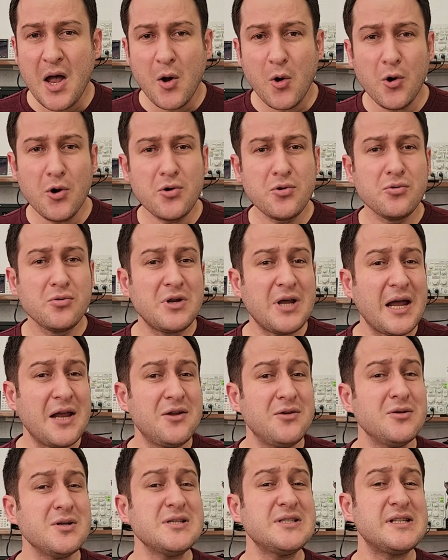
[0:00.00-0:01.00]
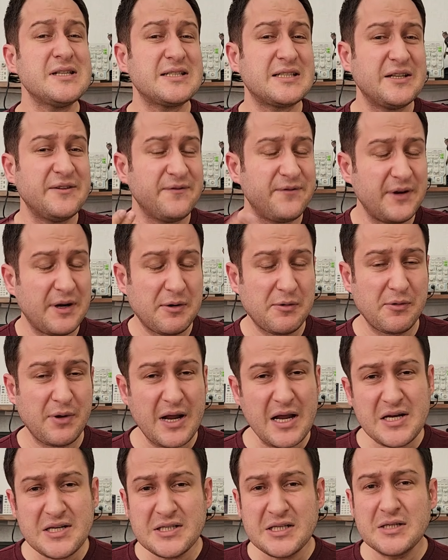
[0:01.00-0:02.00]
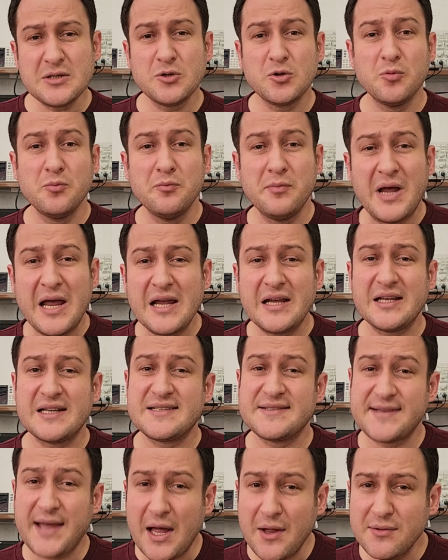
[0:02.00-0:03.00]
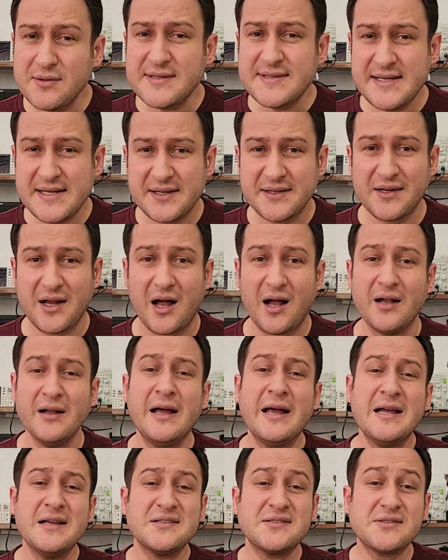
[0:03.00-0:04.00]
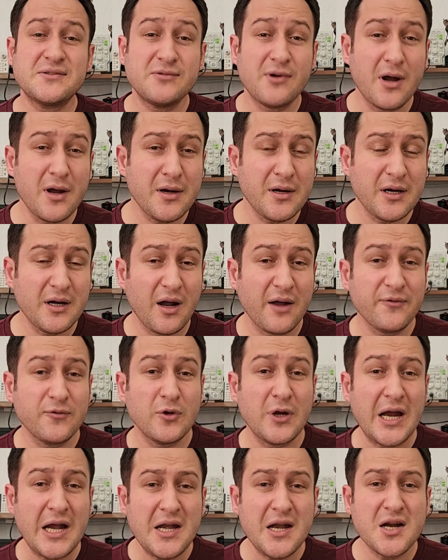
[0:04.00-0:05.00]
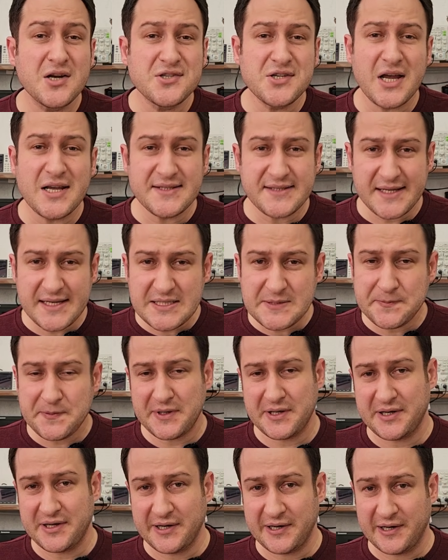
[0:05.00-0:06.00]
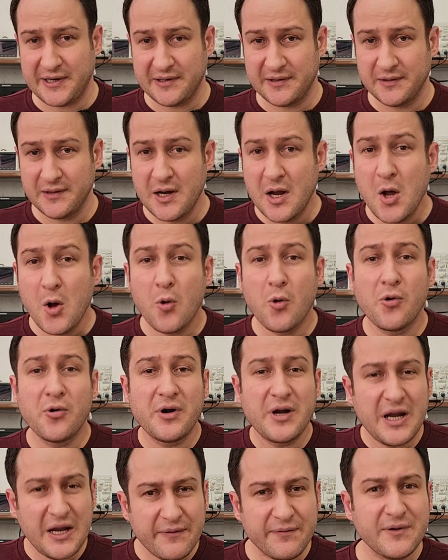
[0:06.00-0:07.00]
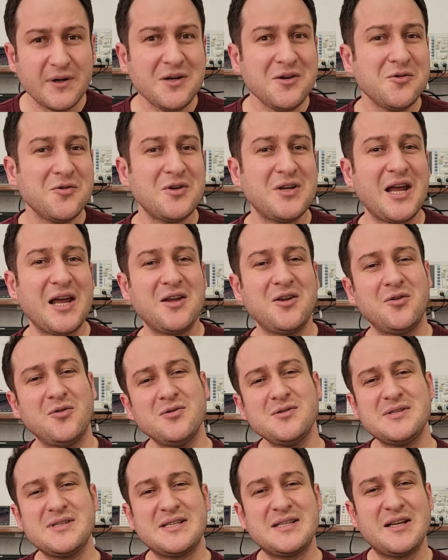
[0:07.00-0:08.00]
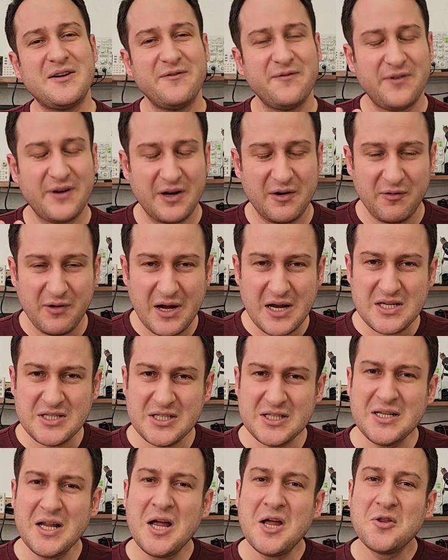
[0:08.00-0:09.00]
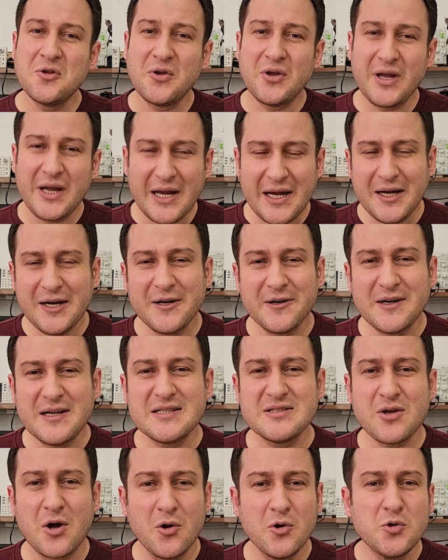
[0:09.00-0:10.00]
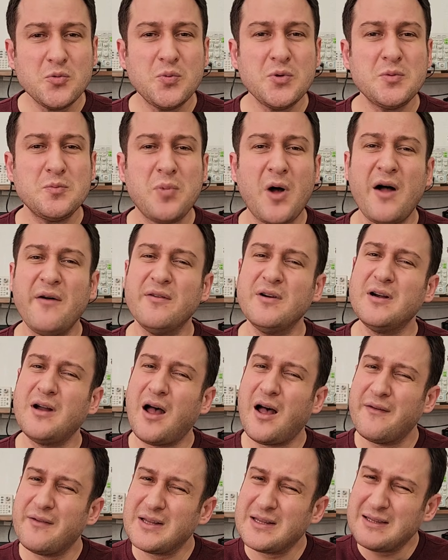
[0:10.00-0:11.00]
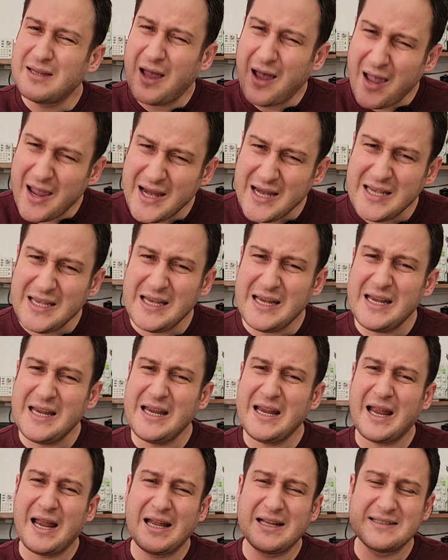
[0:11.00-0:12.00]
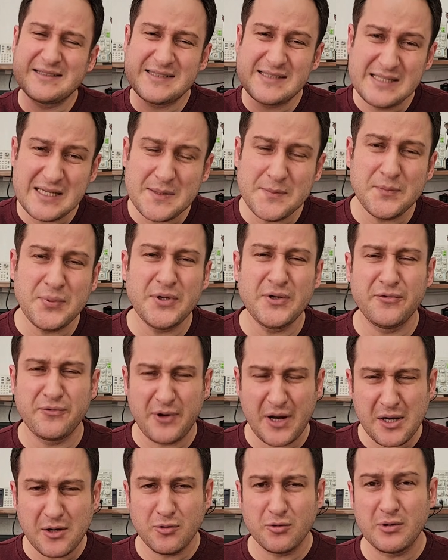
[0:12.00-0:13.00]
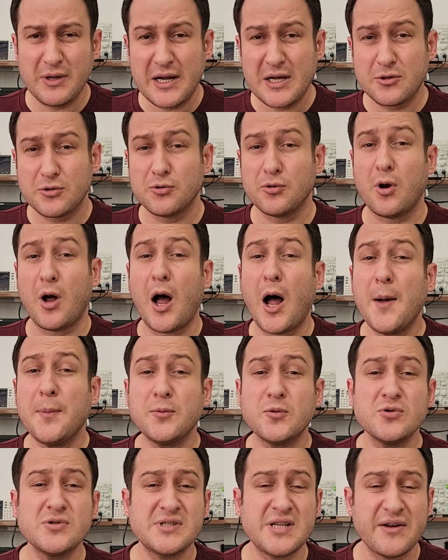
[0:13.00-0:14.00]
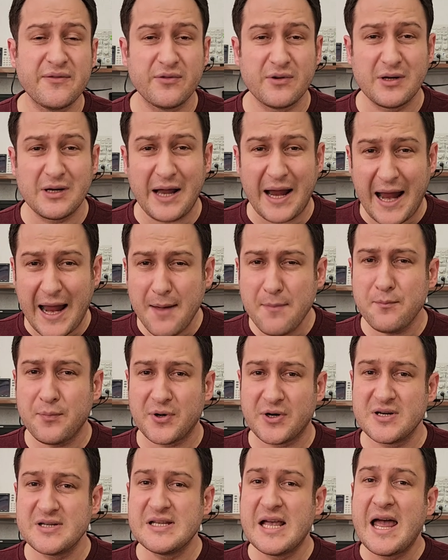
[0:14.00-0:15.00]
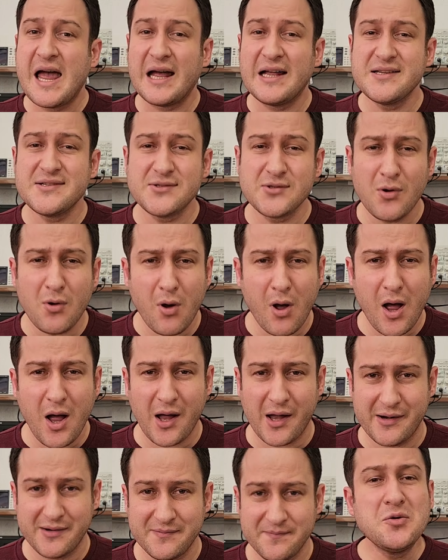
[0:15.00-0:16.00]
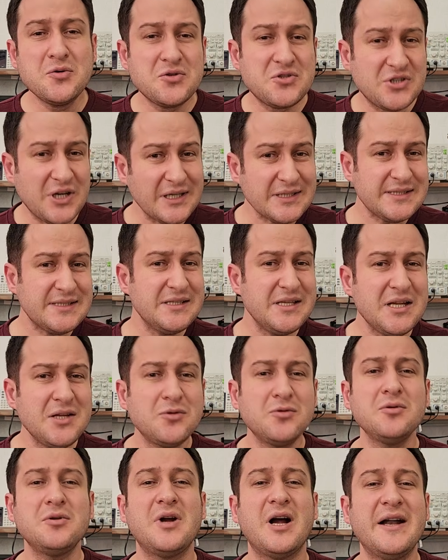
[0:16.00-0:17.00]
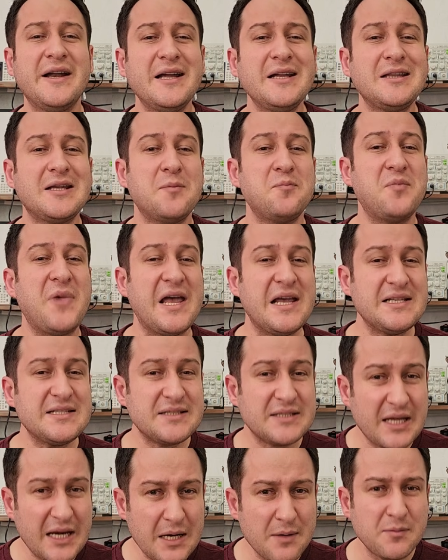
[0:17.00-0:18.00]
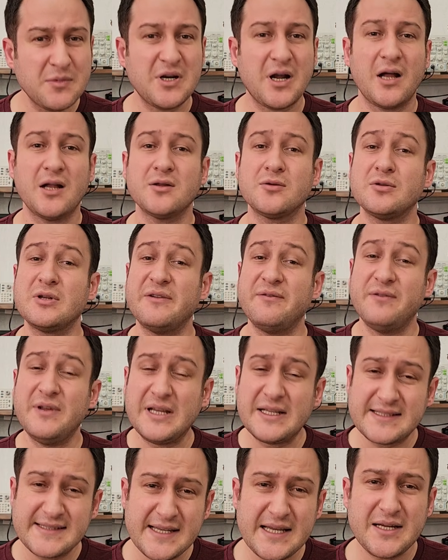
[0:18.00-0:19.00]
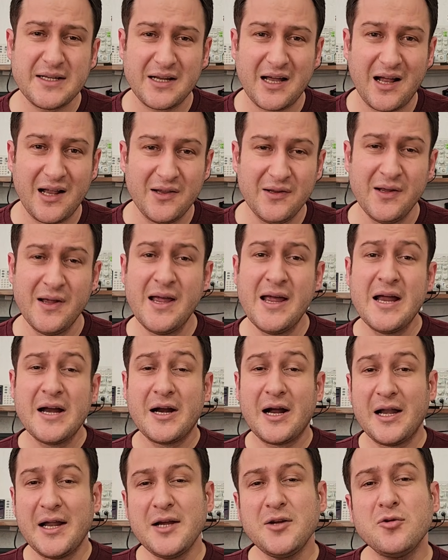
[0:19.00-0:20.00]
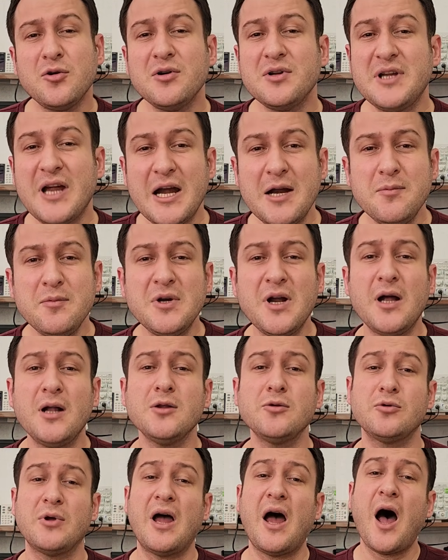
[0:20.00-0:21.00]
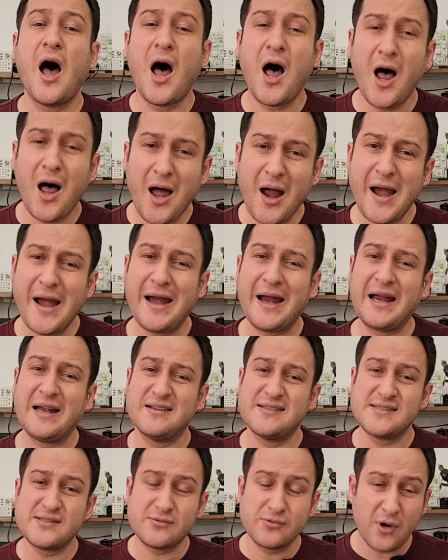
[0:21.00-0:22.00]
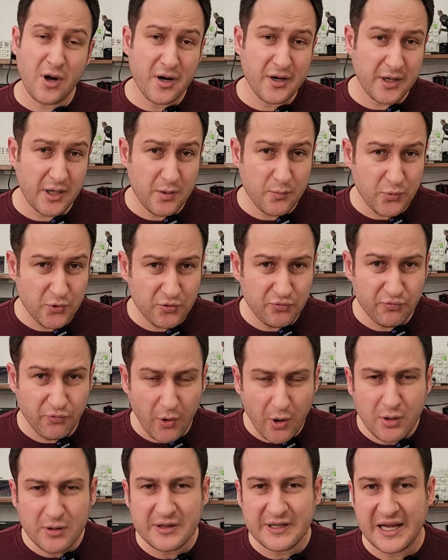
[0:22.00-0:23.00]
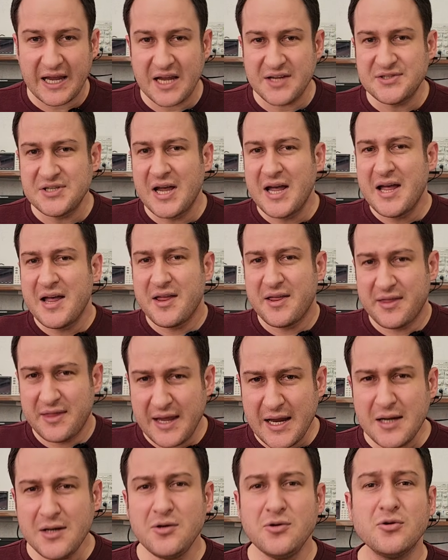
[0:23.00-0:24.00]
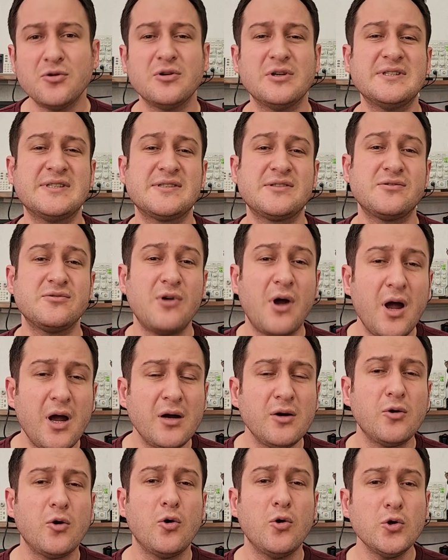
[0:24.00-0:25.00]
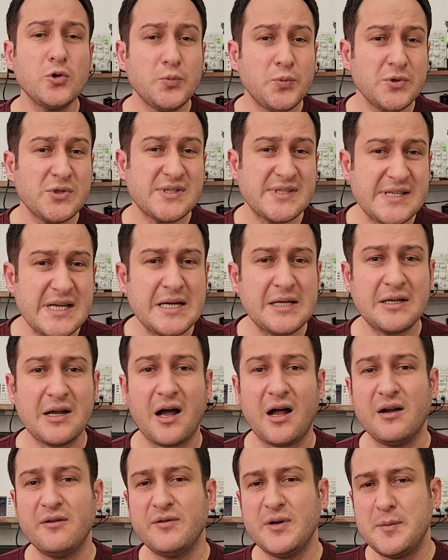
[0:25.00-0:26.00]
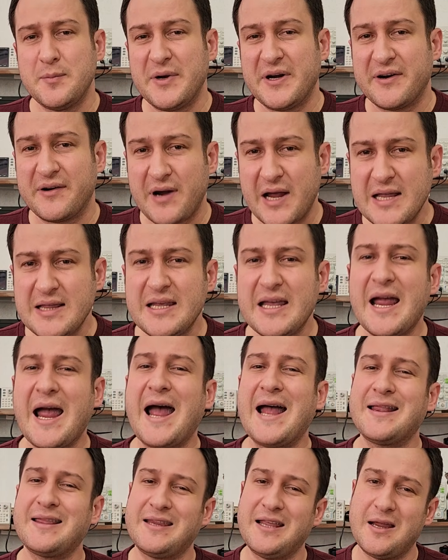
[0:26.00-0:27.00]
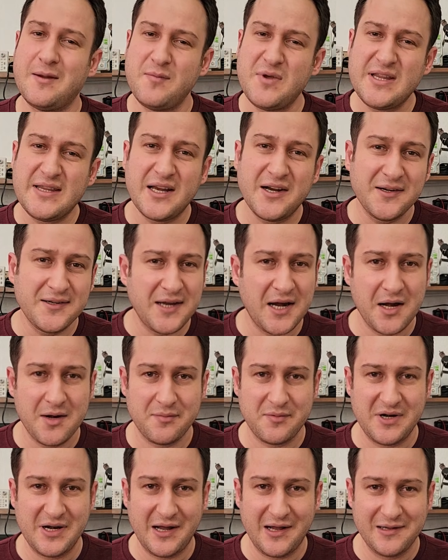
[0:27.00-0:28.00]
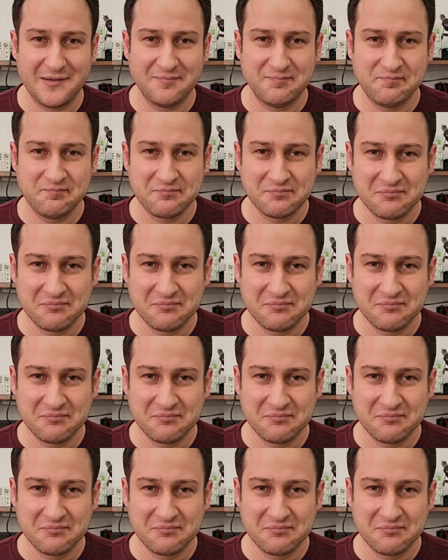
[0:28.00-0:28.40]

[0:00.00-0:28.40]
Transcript: Or you can use this configuration to make a sound signal strong enough to energize a speaker. Or even you can use this configuration to increase output power of a tiny and simple regulator up to several amperes and so on. You just need to connect the base terminal to the weak signal, collector terminal to a high and strong input voltage, then your strong output signal will be ready at the emitter terminal.